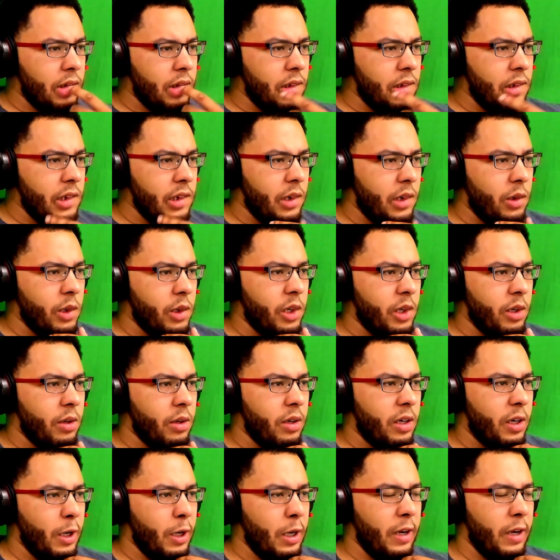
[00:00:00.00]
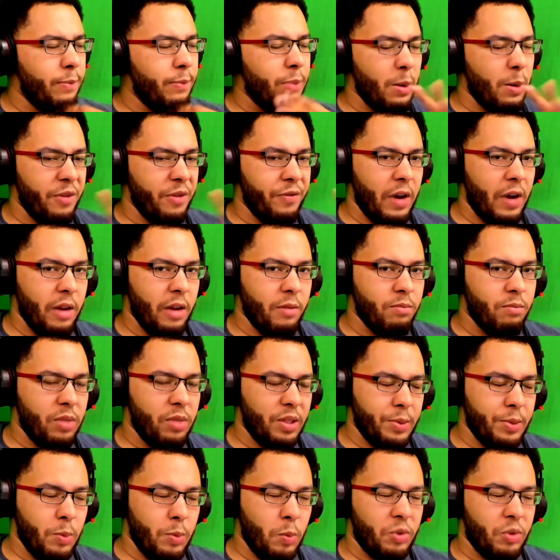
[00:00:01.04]
don't know. I'll probably find...
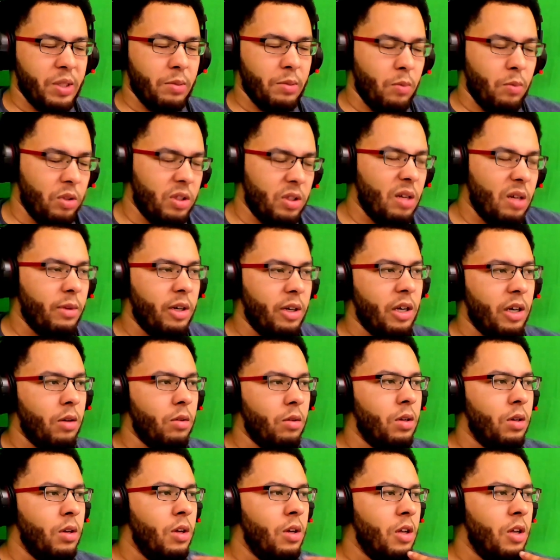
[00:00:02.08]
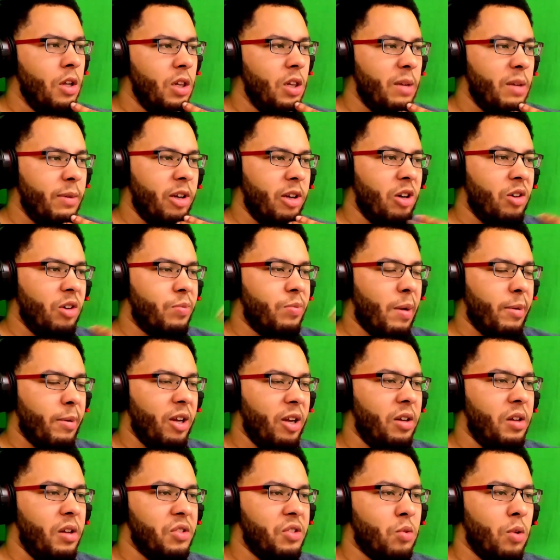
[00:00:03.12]
Someone will tell me no. Let me know. Probably in
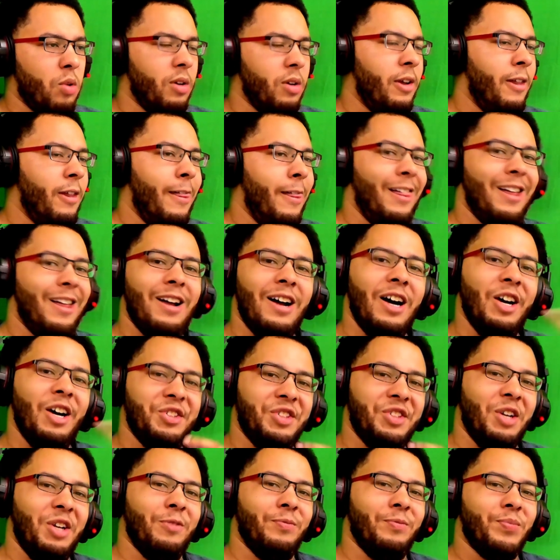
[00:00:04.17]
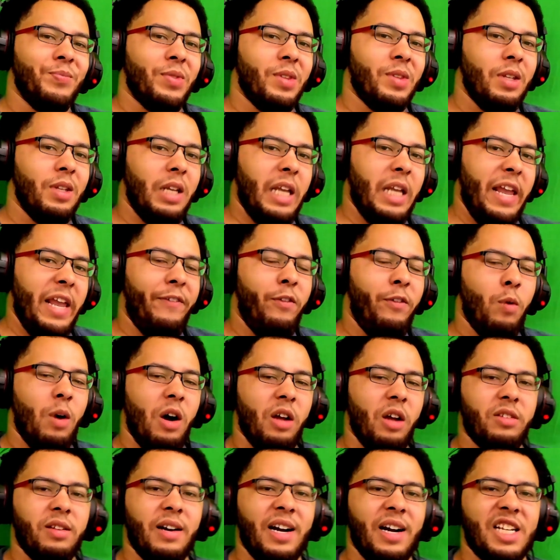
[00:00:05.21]
Discord. Also, if you
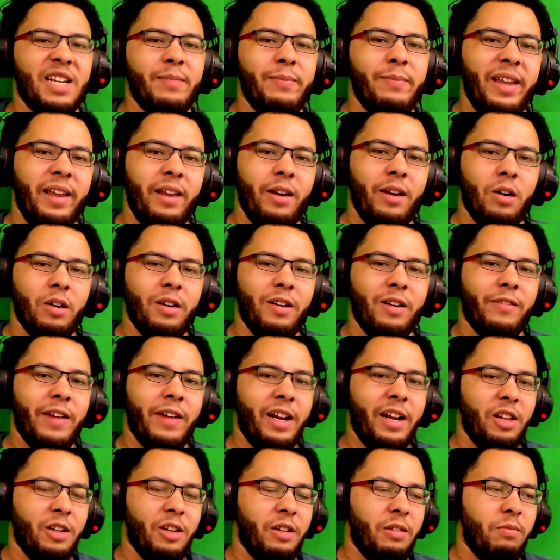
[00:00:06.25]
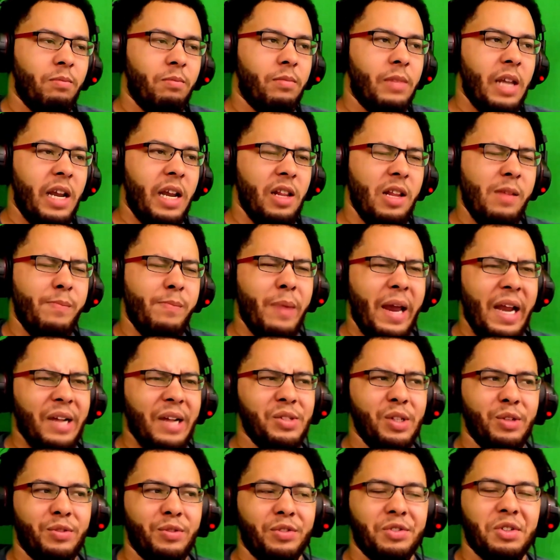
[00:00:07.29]
want to talk to me on a regular daily
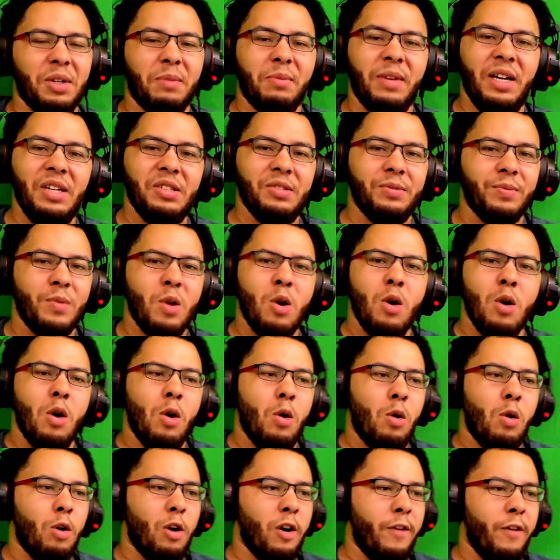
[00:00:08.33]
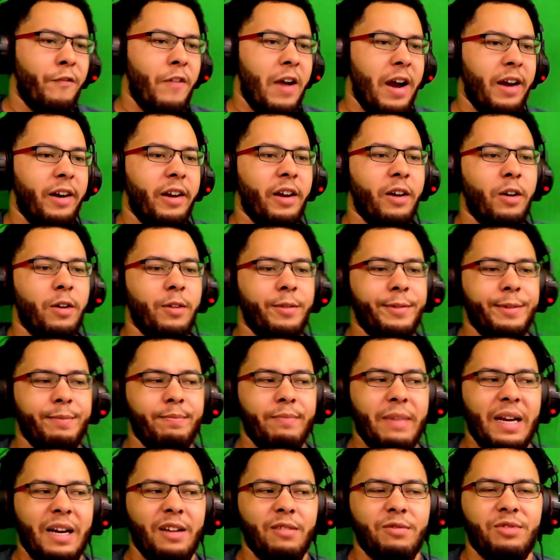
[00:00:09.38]
basis for some reason, or find out
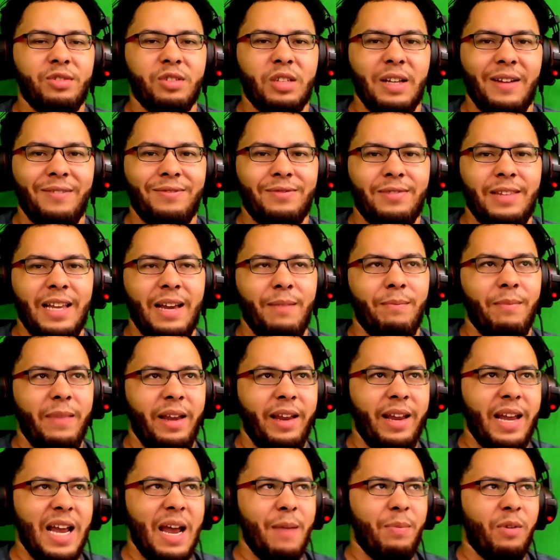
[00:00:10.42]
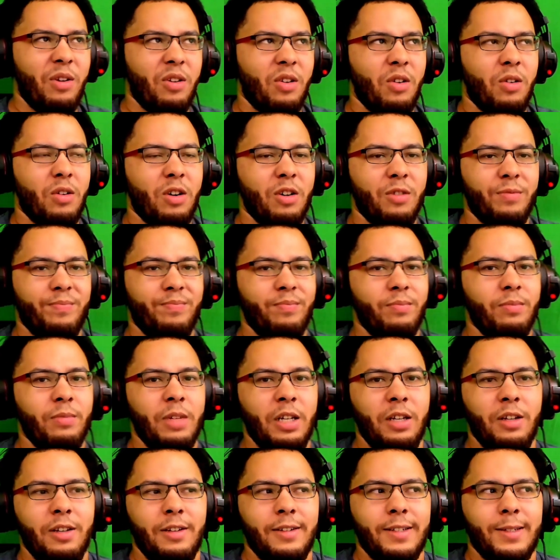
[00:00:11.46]
about stuff that may happen, or...
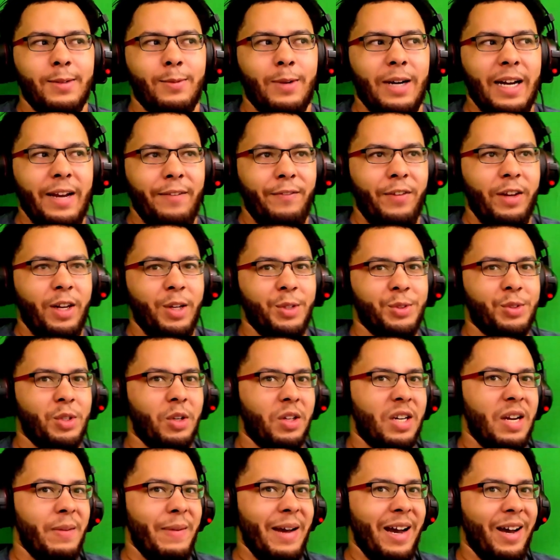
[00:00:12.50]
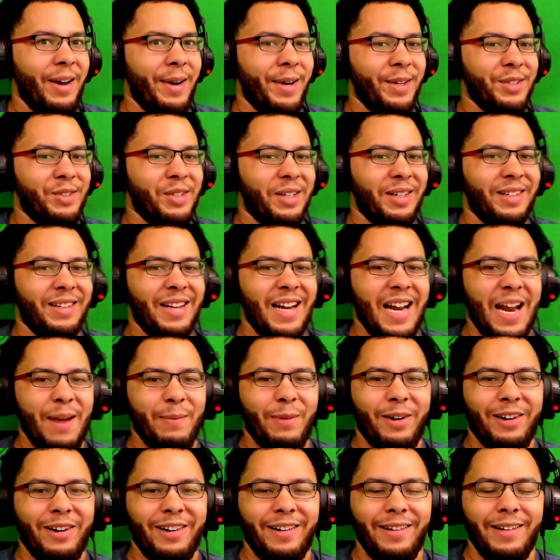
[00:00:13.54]
why videos don't come out at a certain time,
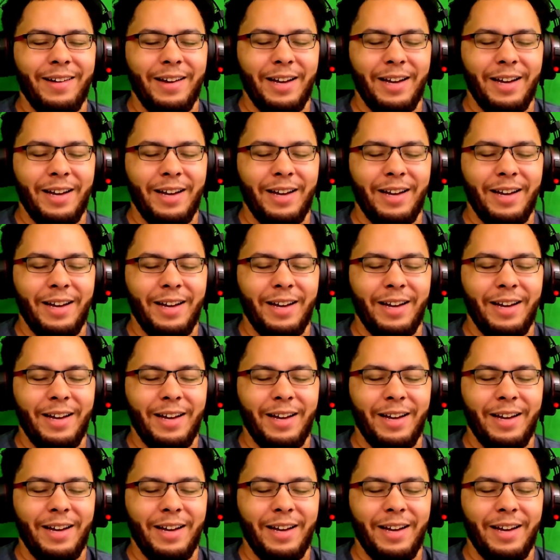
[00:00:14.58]
or